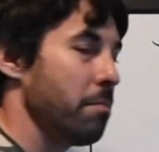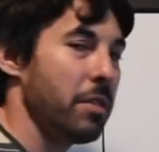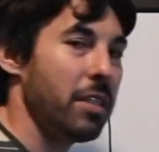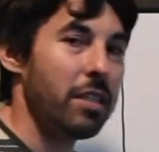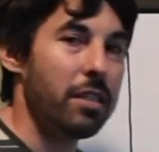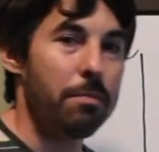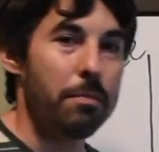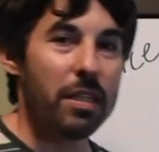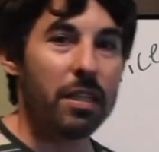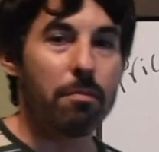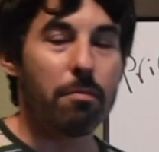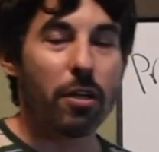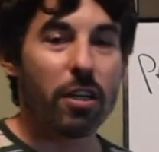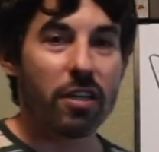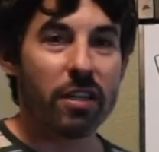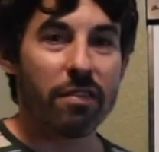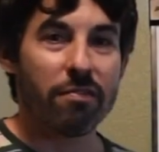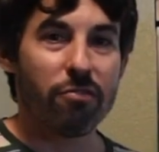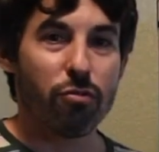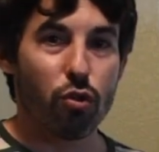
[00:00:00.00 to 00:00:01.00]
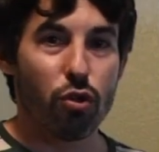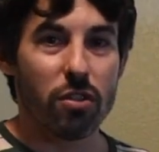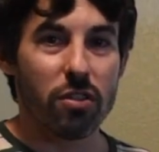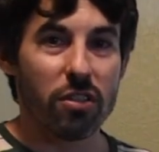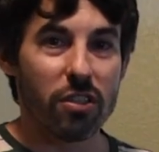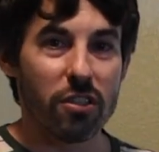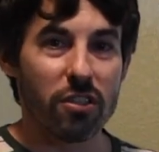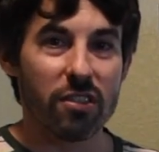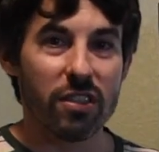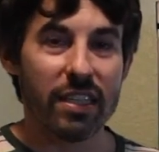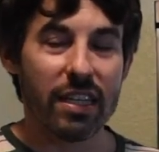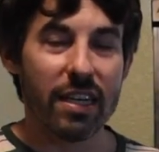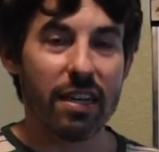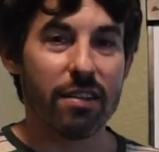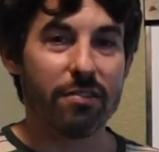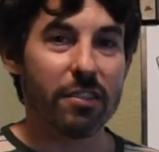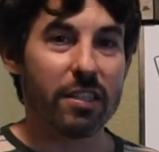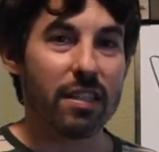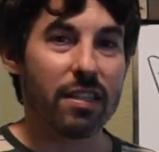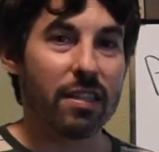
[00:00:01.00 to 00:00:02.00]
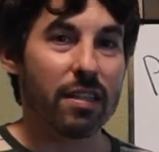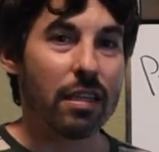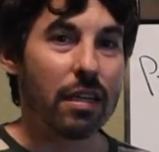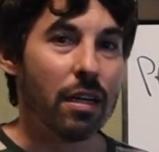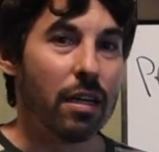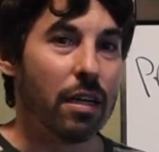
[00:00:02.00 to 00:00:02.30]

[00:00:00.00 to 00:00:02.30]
but it could be a market for literally everything.